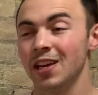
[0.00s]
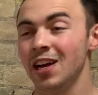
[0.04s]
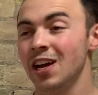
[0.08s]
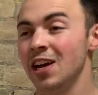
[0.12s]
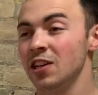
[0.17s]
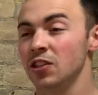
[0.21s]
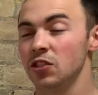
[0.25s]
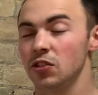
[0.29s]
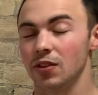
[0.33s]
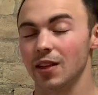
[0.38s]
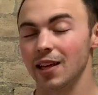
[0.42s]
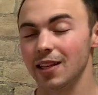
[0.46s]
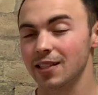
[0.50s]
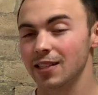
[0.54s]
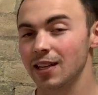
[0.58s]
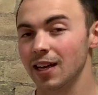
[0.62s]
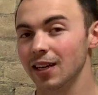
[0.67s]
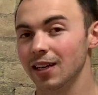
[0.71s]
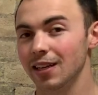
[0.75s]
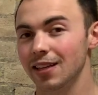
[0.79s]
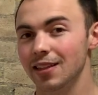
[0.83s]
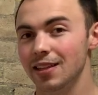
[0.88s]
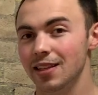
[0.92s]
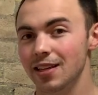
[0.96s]
So that's
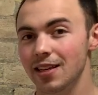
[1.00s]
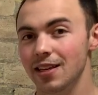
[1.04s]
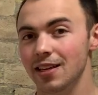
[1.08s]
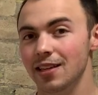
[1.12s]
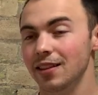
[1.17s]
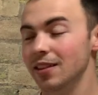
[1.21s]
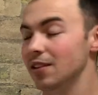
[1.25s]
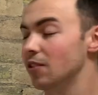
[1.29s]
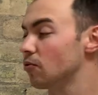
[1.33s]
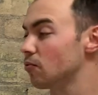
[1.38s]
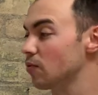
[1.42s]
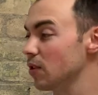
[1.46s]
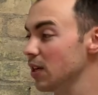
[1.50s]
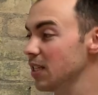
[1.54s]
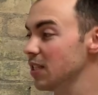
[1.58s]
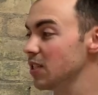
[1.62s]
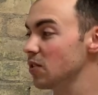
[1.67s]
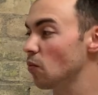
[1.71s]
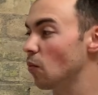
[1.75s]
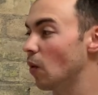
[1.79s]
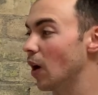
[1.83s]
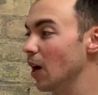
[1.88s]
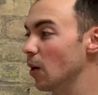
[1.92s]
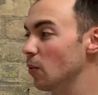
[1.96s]
kind of the reason
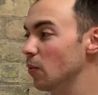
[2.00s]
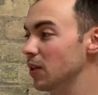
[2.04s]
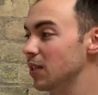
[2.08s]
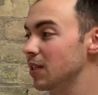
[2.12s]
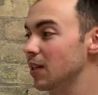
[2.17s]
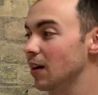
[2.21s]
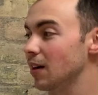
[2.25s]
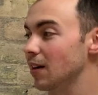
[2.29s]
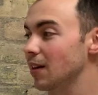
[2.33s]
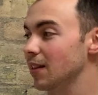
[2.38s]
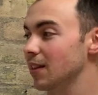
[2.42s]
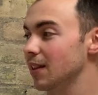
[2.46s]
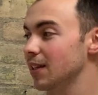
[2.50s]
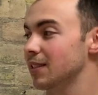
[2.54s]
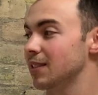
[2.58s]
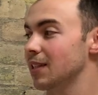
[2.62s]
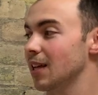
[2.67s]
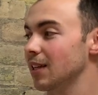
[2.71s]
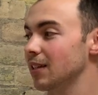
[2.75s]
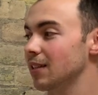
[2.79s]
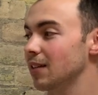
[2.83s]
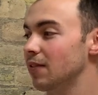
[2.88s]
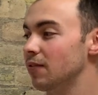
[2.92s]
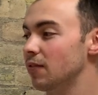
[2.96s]
why we target the
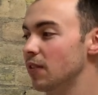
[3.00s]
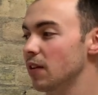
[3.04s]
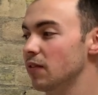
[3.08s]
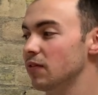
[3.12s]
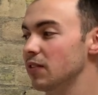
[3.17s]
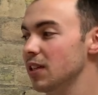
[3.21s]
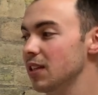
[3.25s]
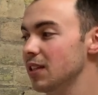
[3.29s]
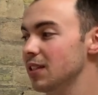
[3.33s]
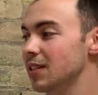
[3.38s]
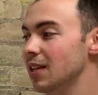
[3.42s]
10 to 50,